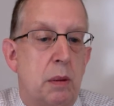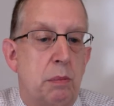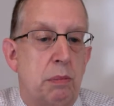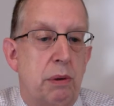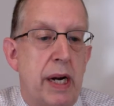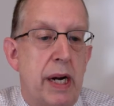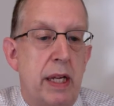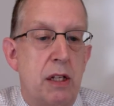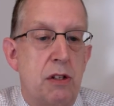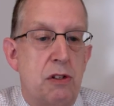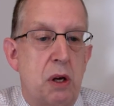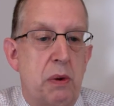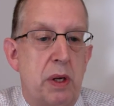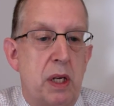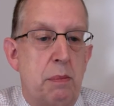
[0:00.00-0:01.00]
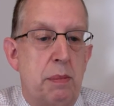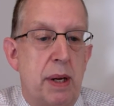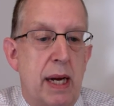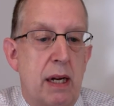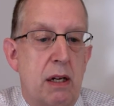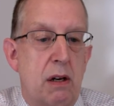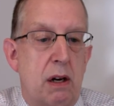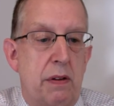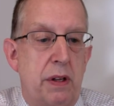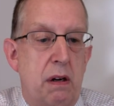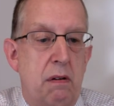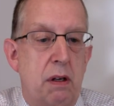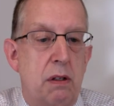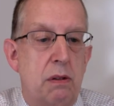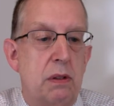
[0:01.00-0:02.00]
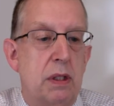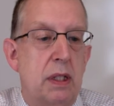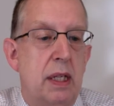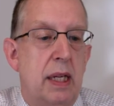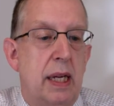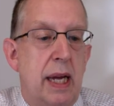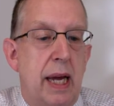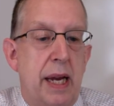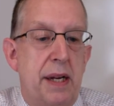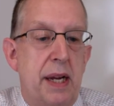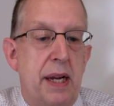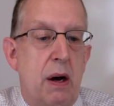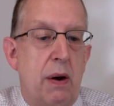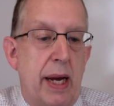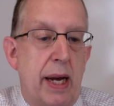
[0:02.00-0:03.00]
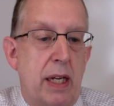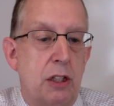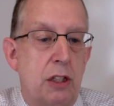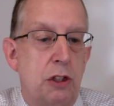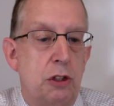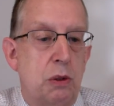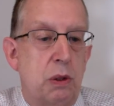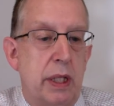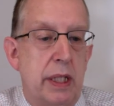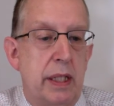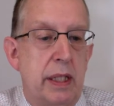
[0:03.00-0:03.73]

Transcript: Brady and Zoe are back on their own, and now I can join